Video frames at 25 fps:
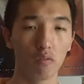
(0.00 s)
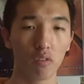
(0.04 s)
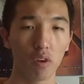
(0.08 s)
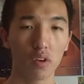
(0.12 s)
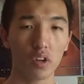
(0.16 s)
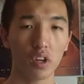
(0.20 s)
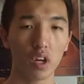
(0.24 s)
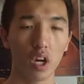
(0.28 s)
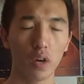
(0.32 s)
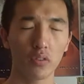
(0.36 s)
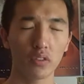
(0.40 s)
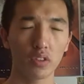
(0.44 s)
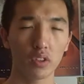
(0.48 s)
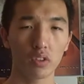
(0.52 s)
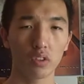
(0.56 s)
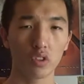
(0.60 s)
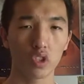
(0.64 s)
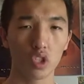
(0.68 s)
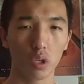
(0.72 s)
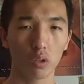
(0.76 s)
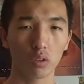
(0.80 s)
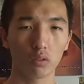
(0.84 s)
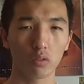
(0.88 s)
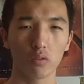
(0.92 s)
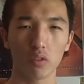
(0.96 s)
Very often the
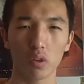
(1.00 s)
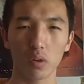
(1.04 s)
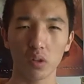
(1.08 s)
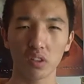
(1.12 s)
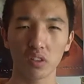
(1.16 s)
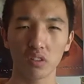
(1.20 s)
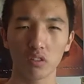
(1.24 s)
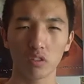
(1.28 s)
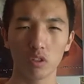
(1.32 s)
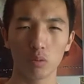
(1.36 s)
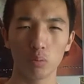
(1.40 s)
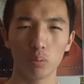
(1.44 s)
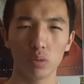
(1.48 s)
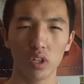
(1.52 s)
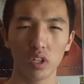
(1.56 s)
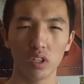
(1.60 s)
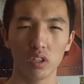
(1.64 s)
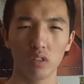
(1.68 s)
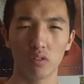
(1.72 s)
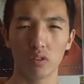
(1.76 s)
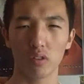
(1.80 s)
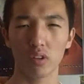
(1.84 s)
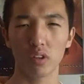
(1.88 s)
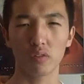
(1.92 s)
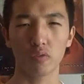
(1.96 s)
jokes were very
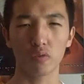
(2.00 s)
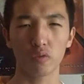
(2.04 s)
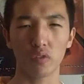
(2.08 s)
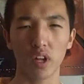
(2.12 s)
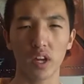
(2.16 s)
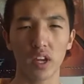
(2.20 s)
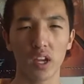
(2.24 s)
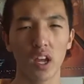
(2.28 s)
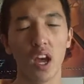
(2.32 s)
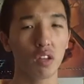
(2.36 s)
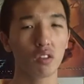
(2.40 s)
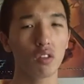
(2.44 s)
stupid, very flat.